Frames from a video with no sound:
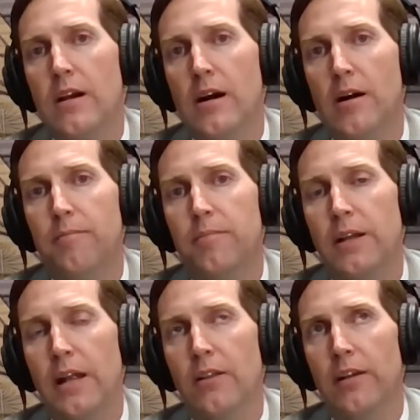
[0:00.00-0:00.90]

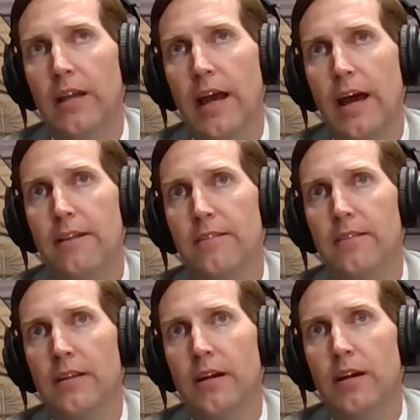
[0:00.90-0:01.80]
But I look at
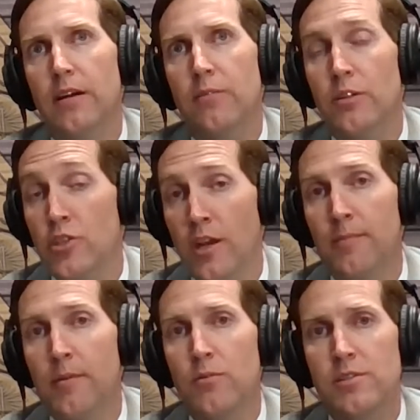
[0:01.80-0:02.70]
when
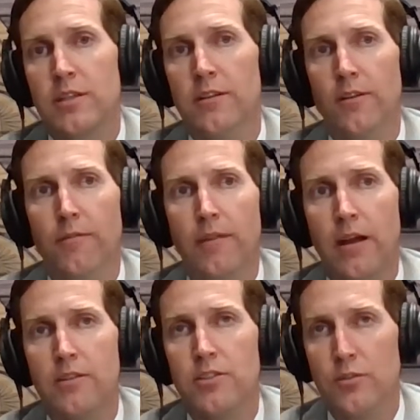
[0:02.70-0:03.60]
Jamie was killed,
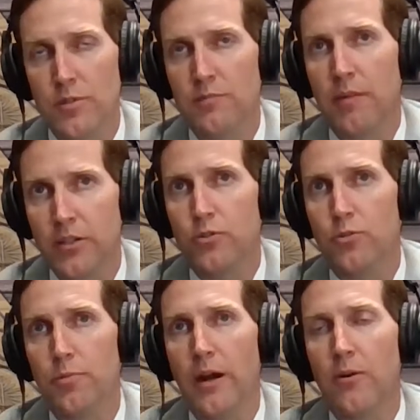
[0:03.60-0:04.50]
she was my
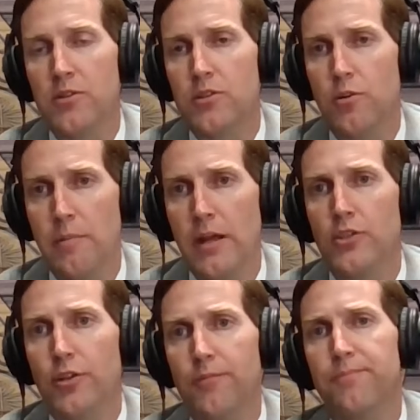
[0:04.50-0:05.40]
trooper. I was her
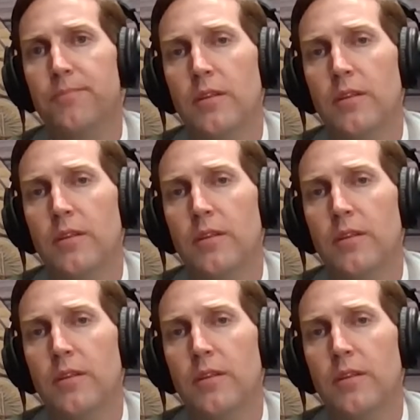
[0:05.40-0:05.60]
major.